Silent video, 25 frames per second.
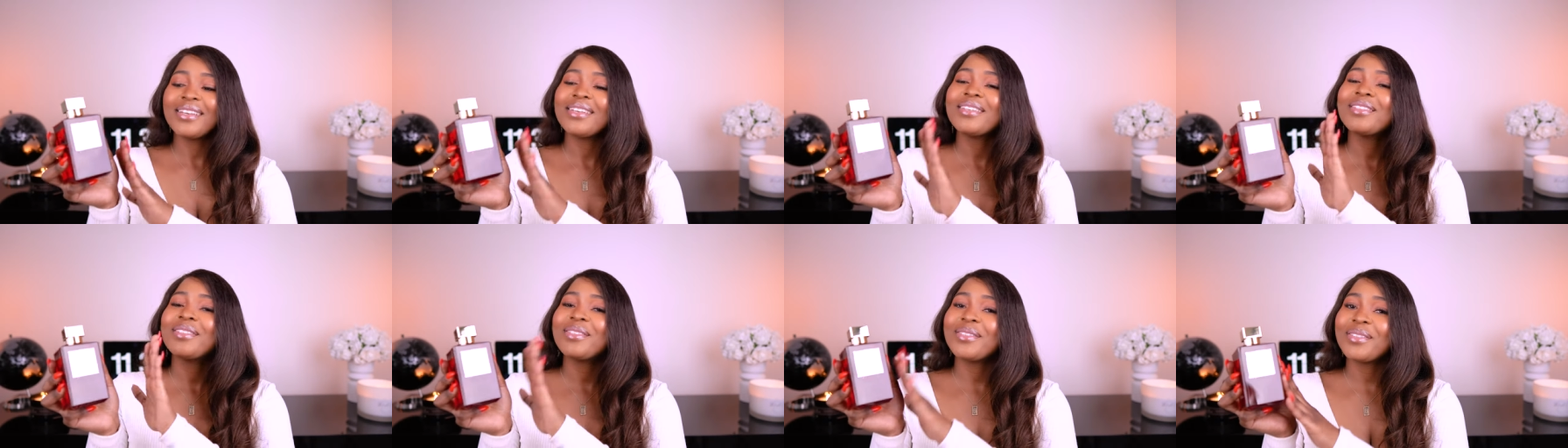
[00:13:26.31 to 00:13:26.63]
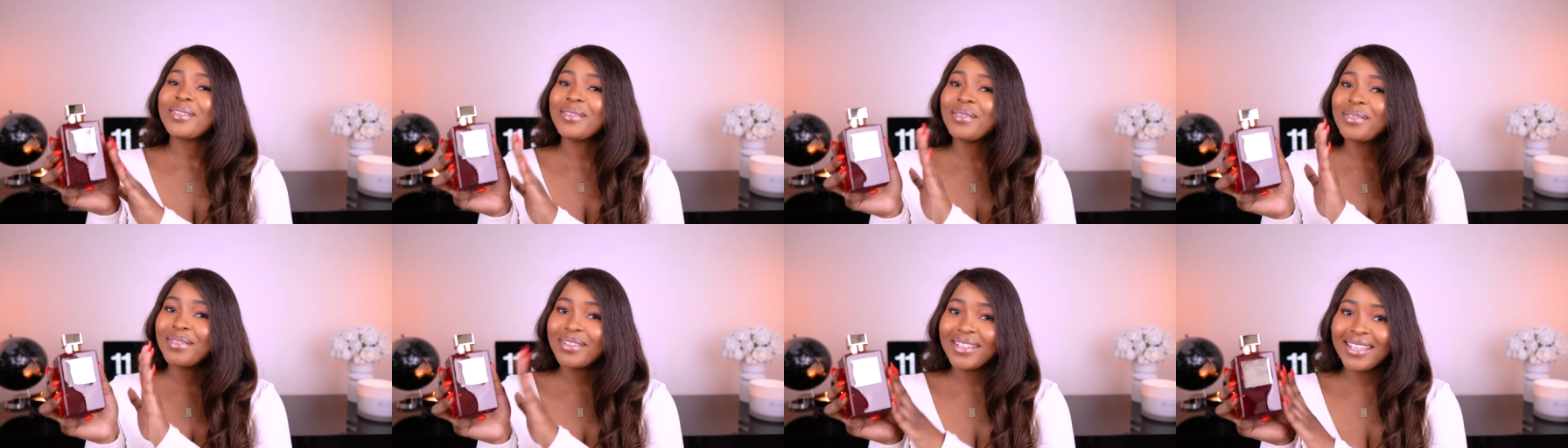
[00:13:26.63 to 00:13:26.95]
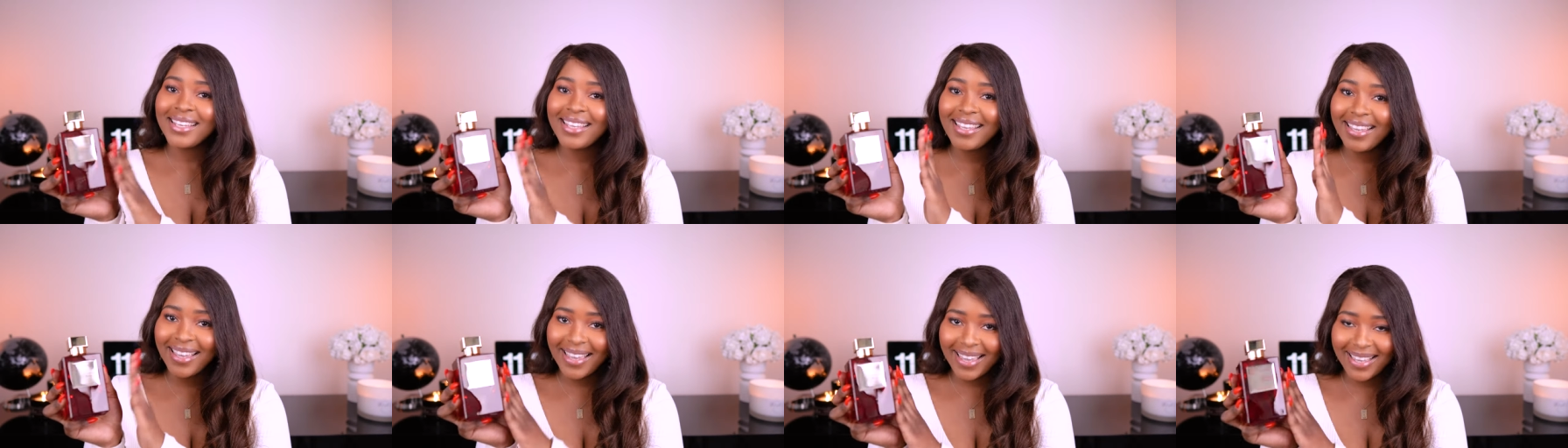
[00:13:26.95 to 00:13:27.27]
So
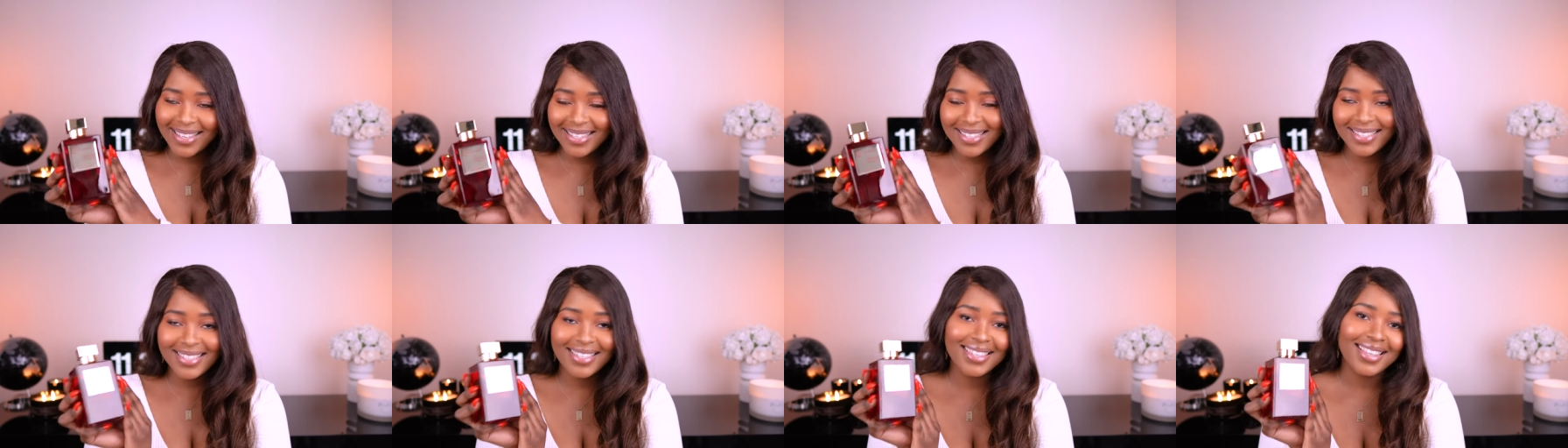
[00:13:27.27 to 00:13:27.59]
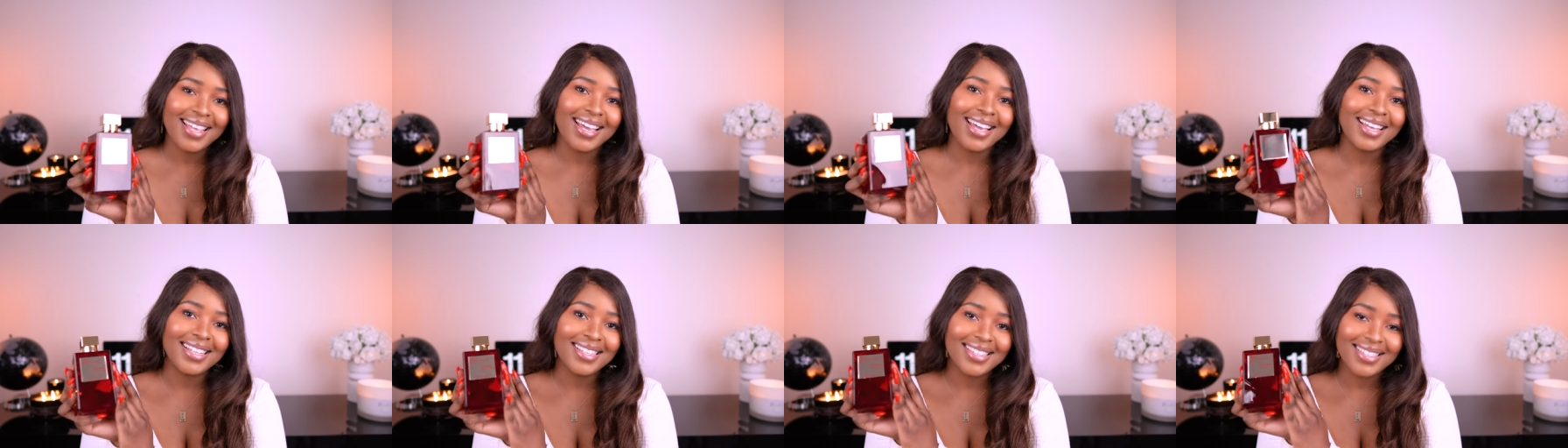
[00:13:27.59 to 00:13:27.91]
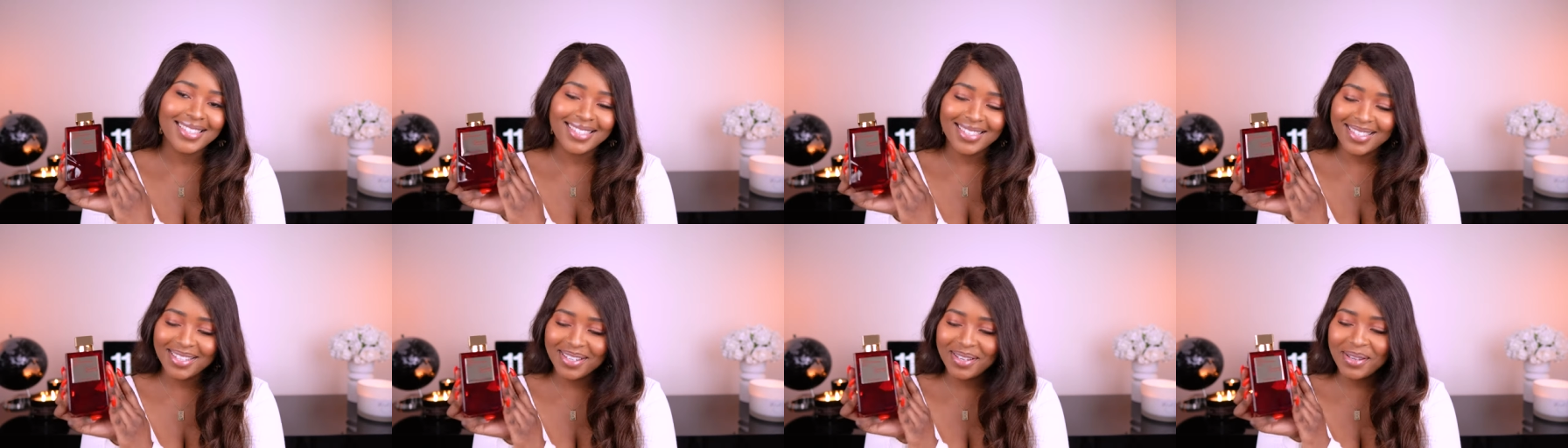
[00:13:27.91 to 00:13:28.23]
yes,
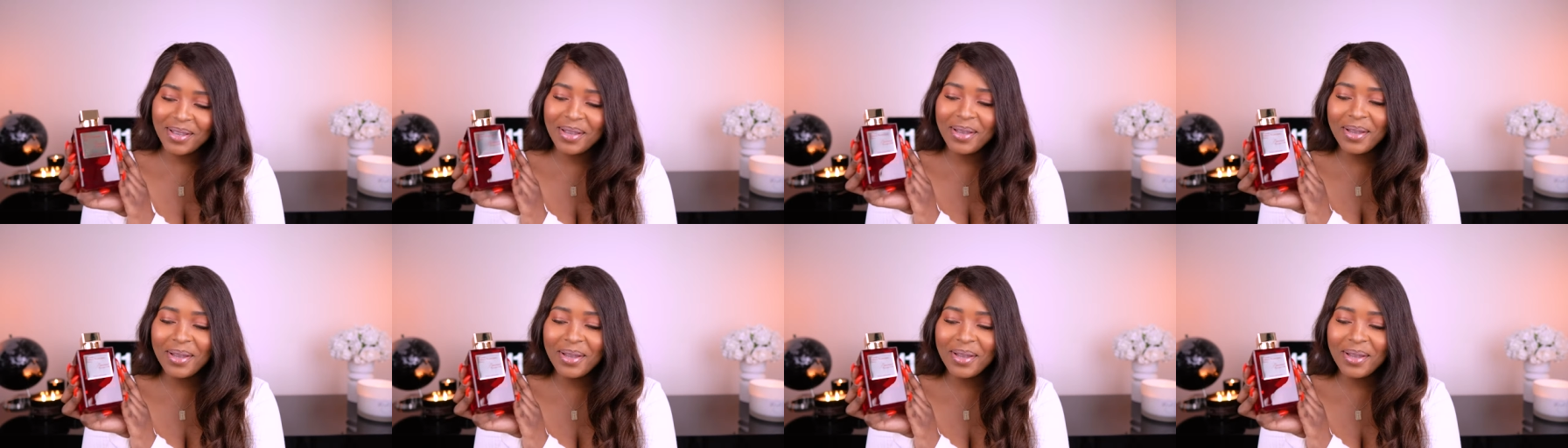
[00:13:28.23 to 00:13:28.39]
that's